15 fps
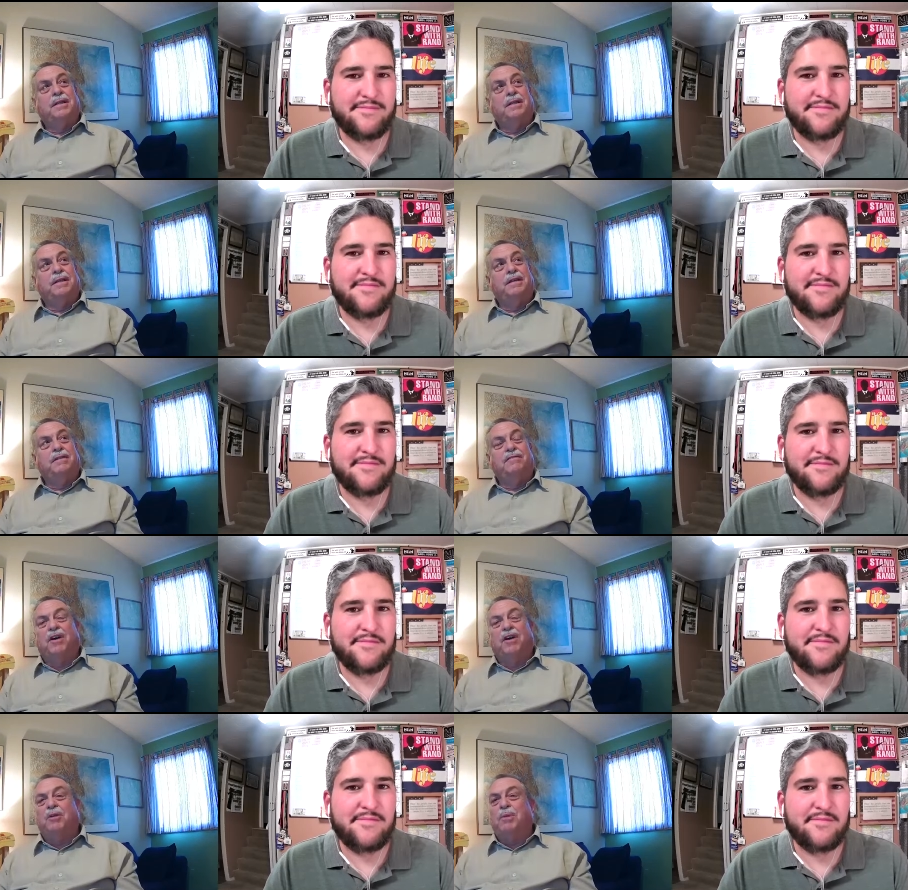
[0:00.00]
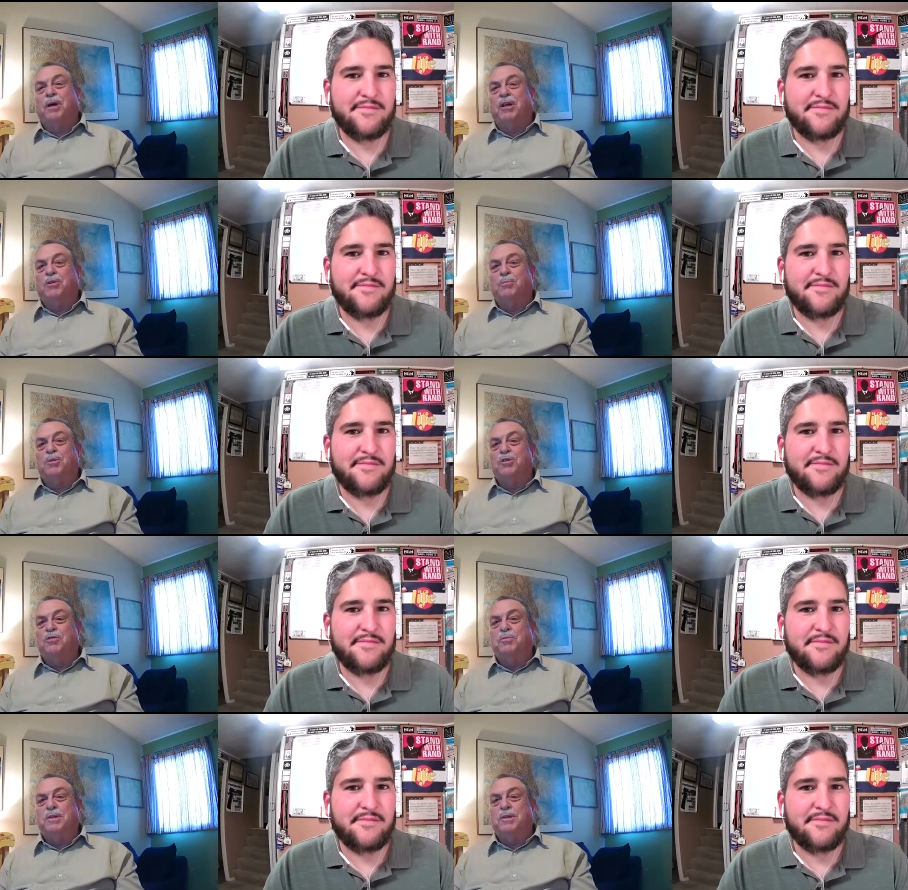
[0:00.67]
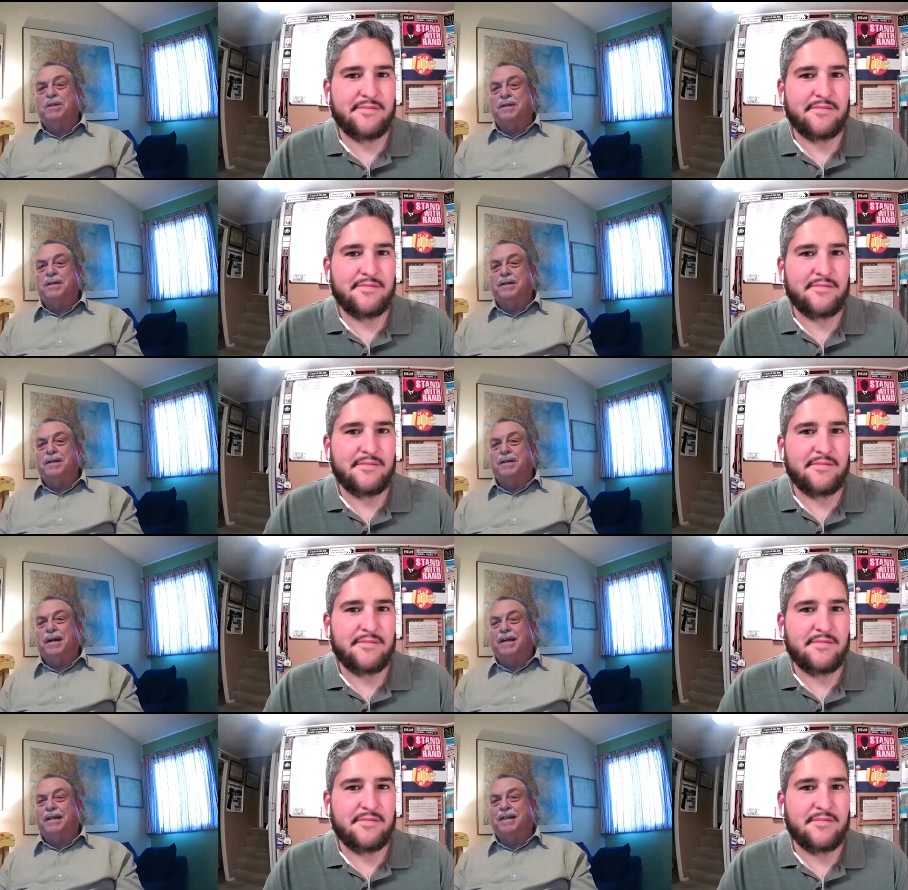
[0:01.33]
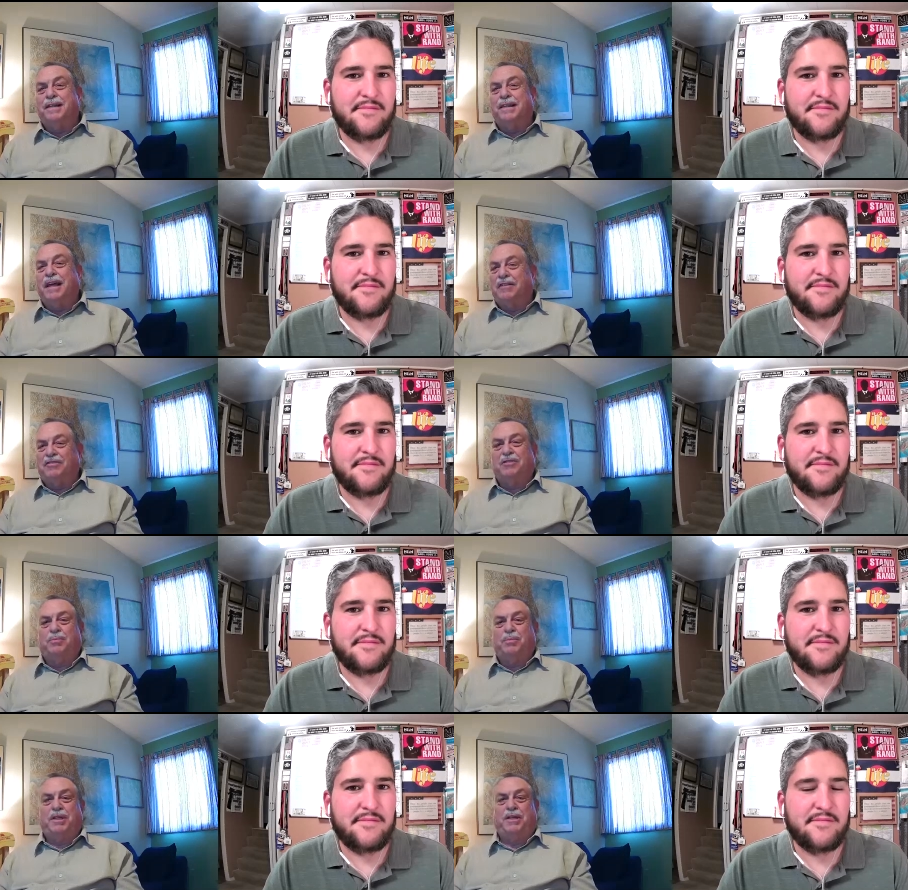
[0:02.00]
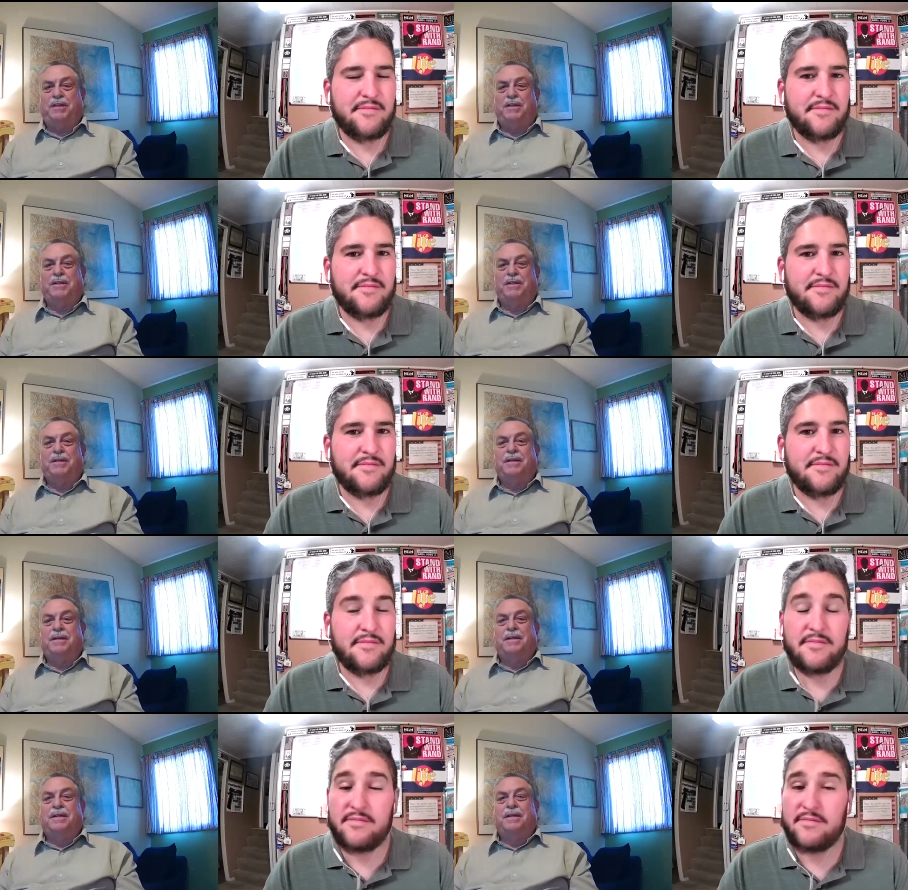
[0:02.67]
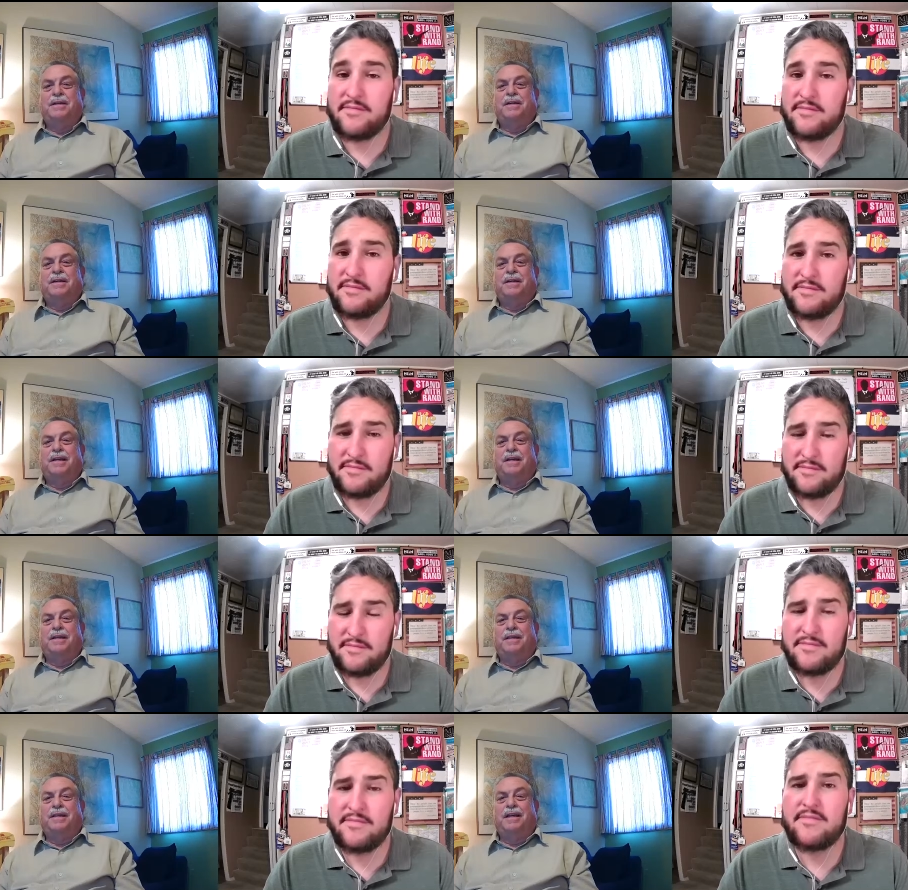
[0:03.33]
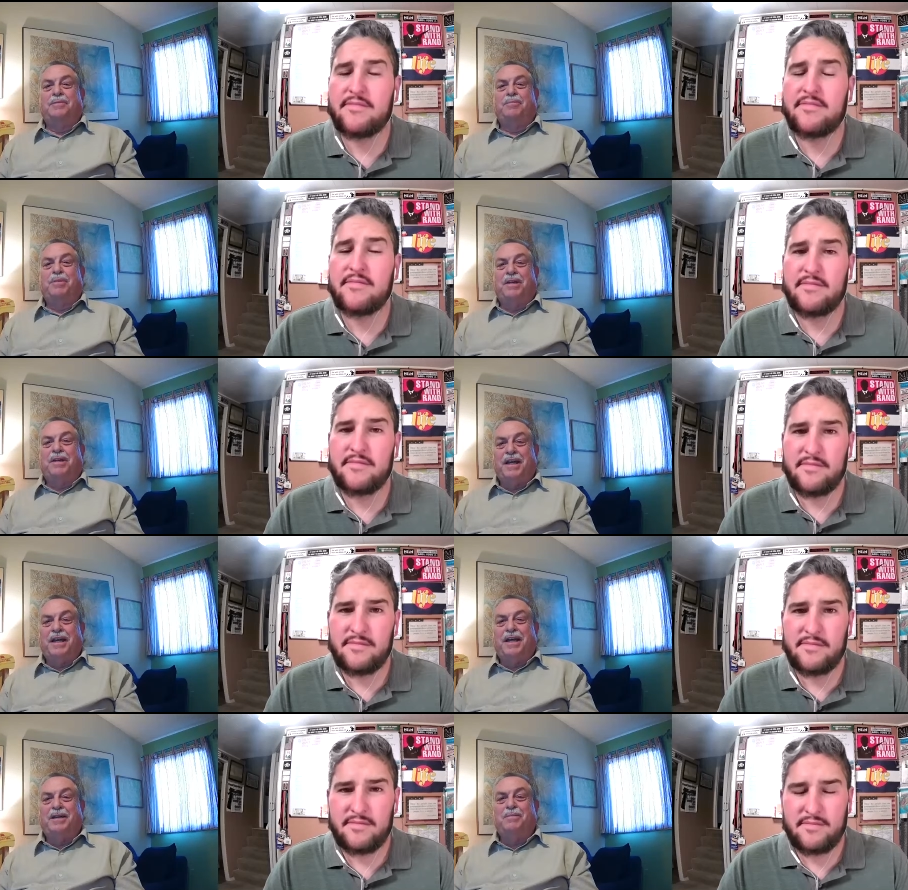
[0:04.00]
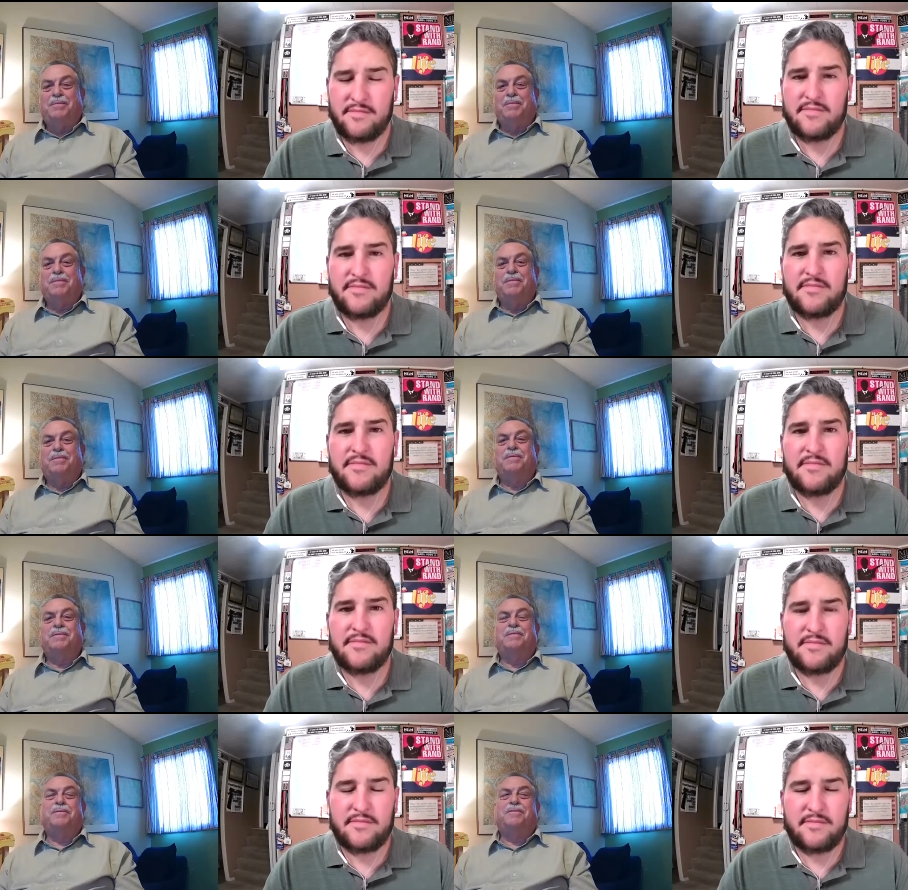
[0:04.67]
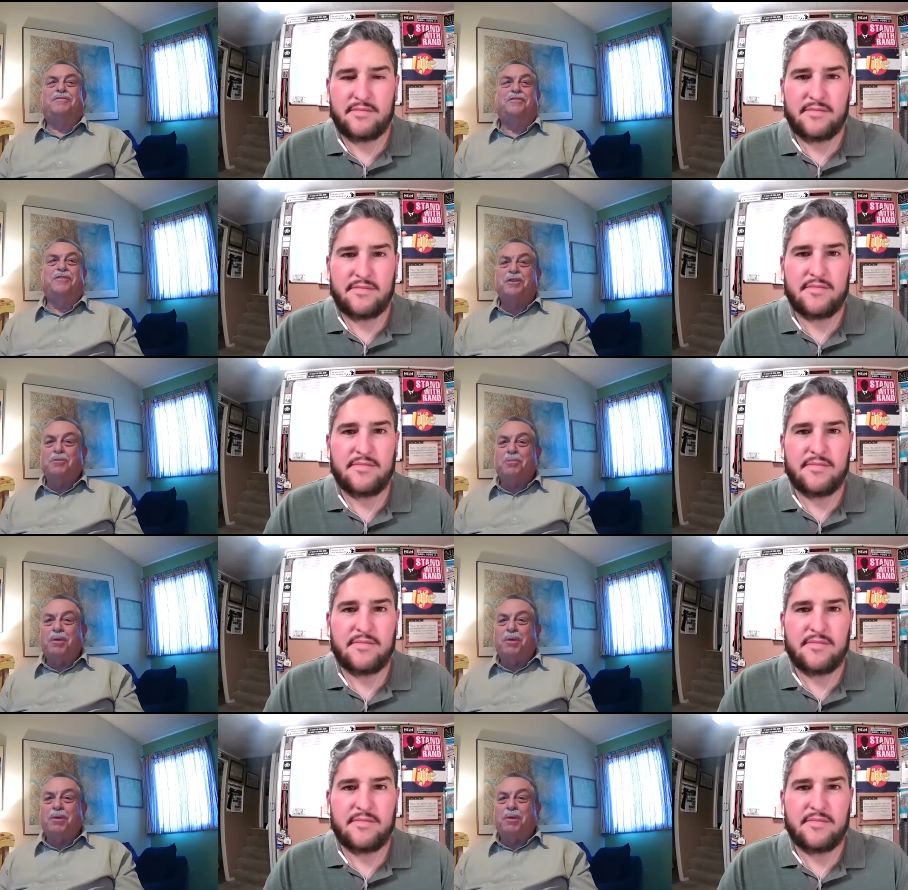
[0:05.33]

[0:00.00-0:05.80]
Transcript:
Speaker 1: the environmental movement kind of left me, and they became fear